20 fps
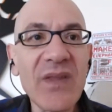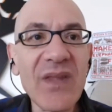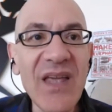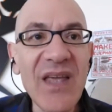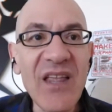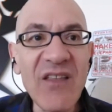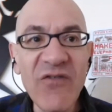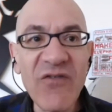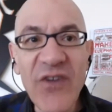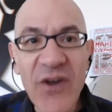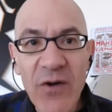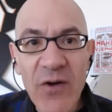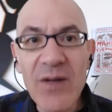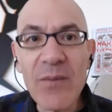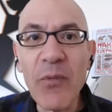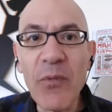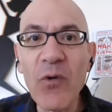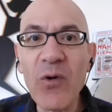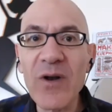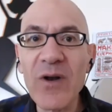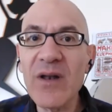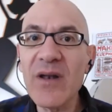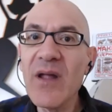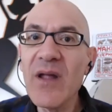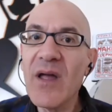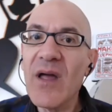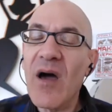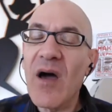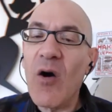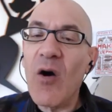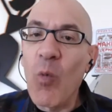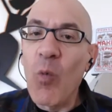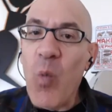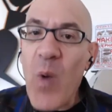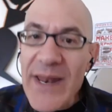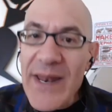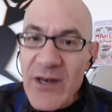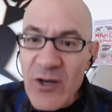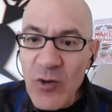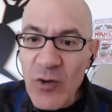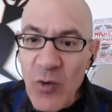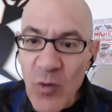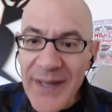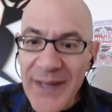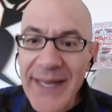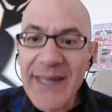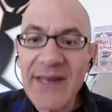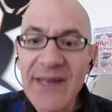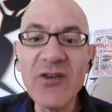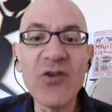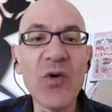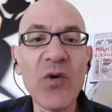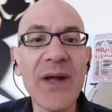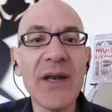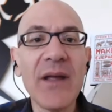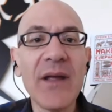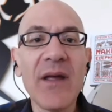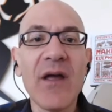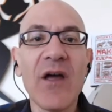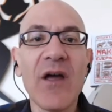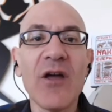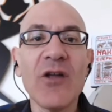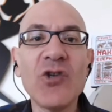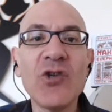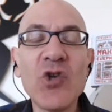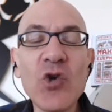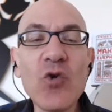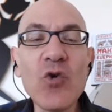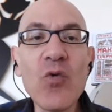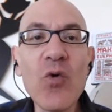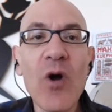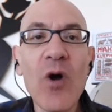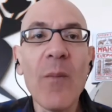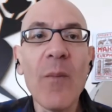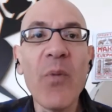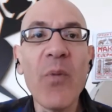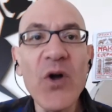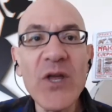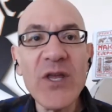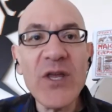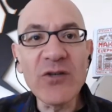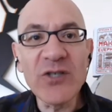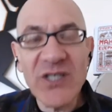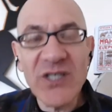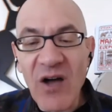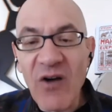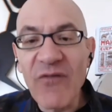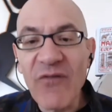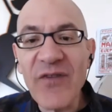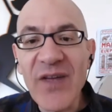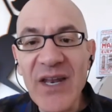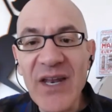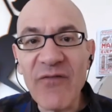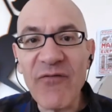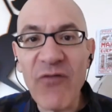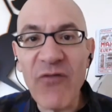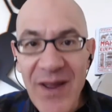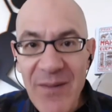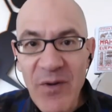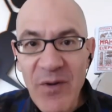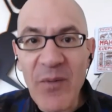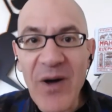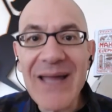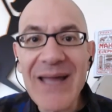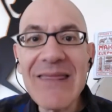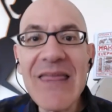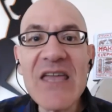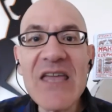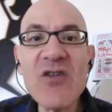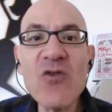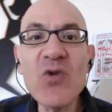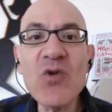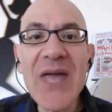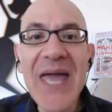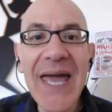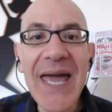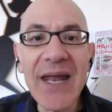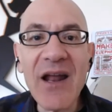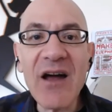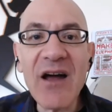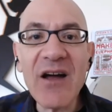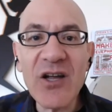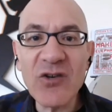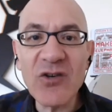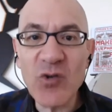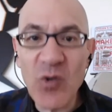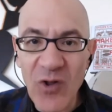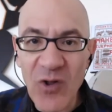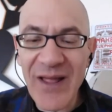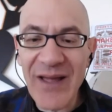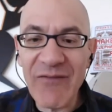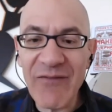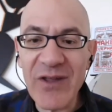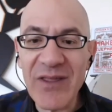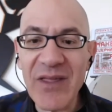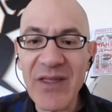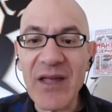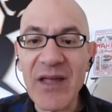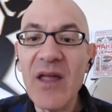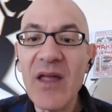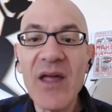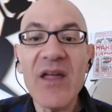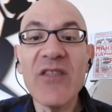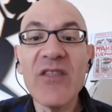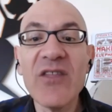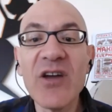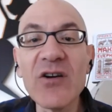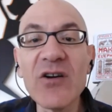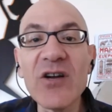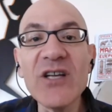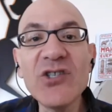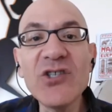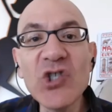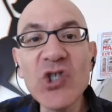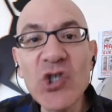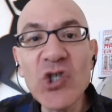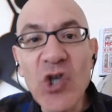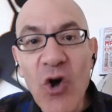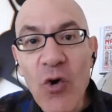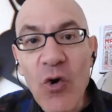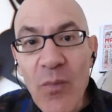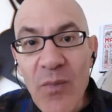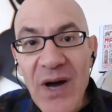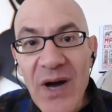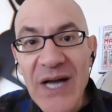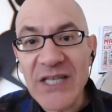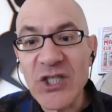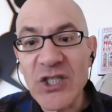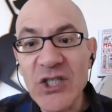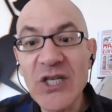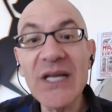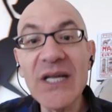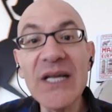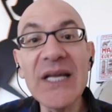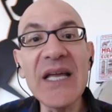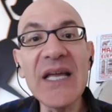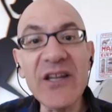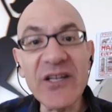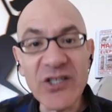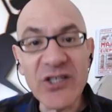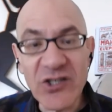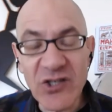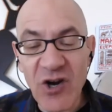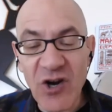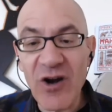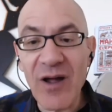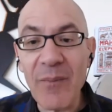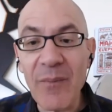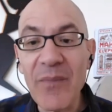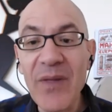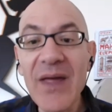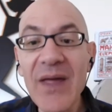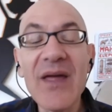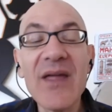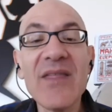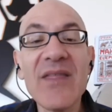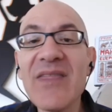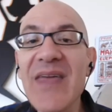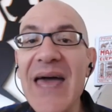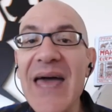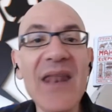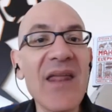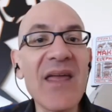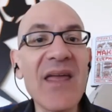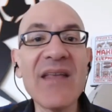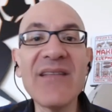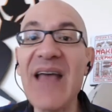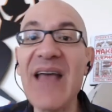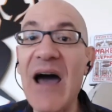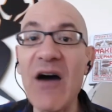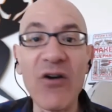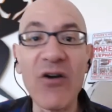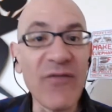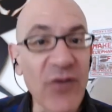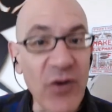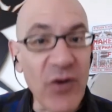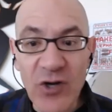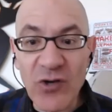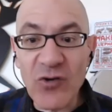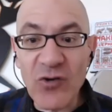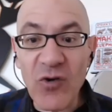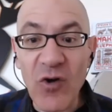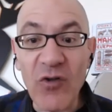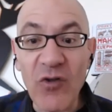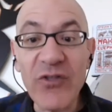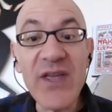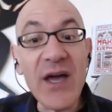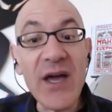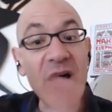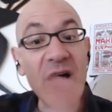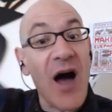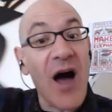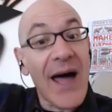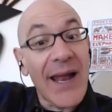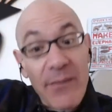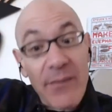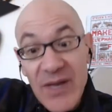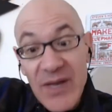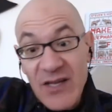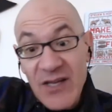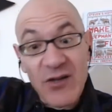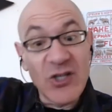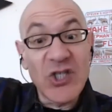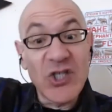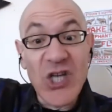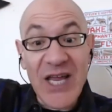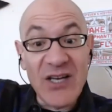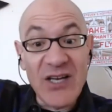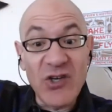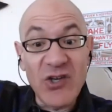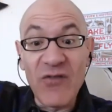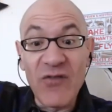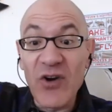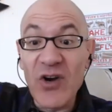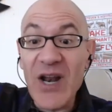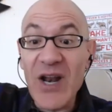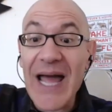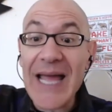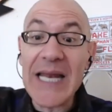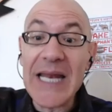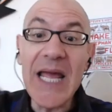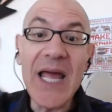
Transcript: it's very important when you're going into it to put yourself in a frame of mind that you cannot control everything. There is so much in a startup that is out of your control. The economy could change overnight.